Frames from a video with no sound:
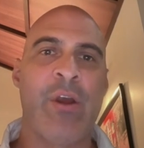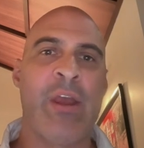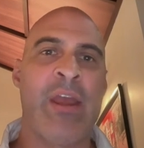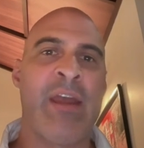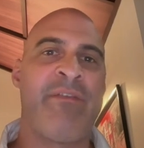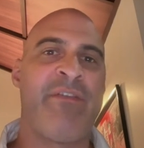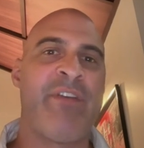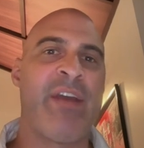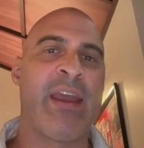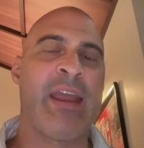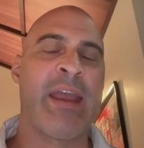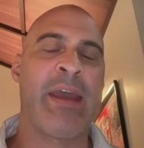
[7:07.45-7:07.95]

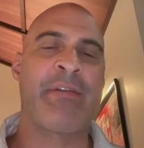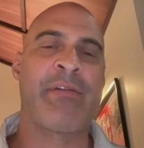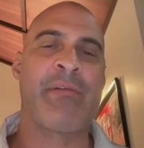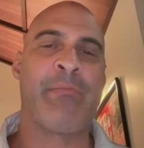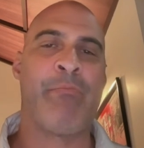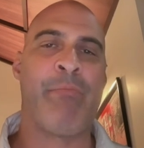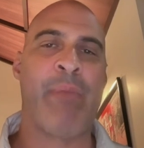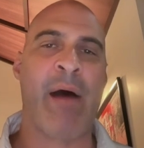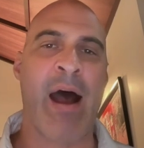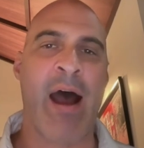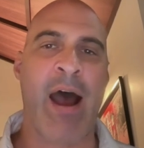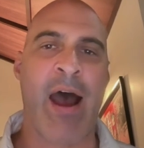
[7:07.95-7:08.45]
If it gets
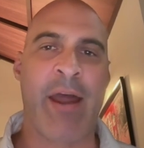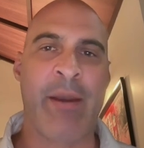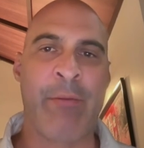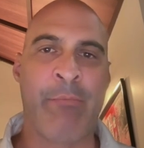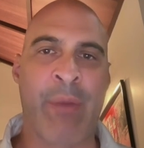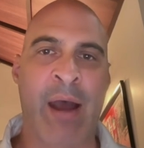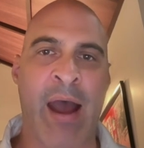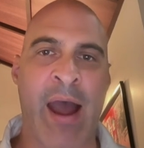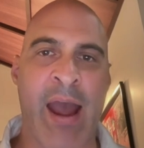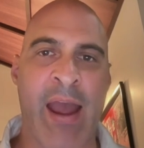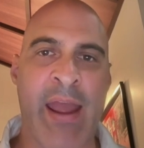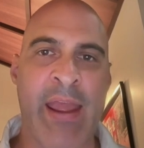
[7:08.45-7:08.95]
bought
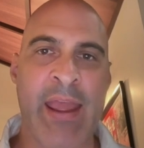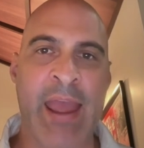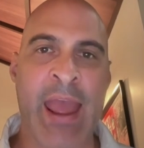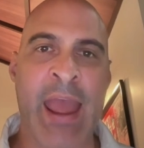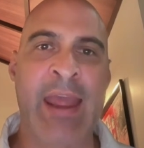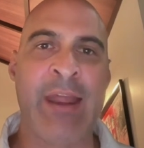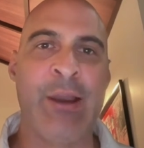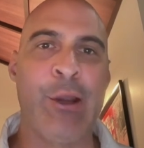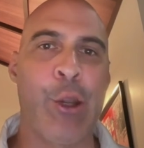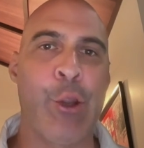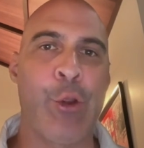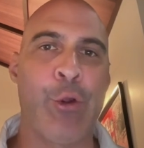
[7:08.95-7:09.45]
by
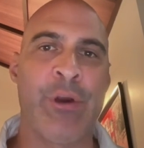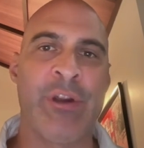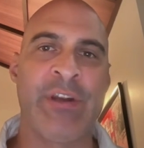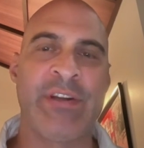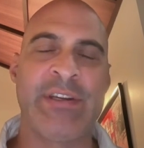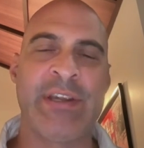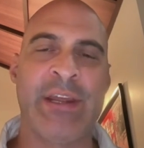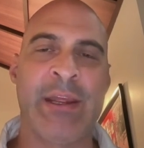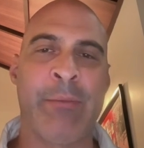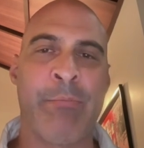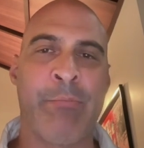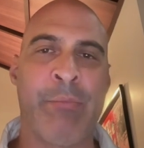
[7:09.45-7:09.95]
a
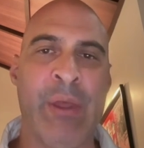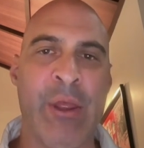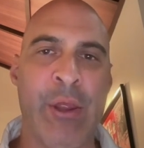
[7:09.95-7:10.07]
lunatic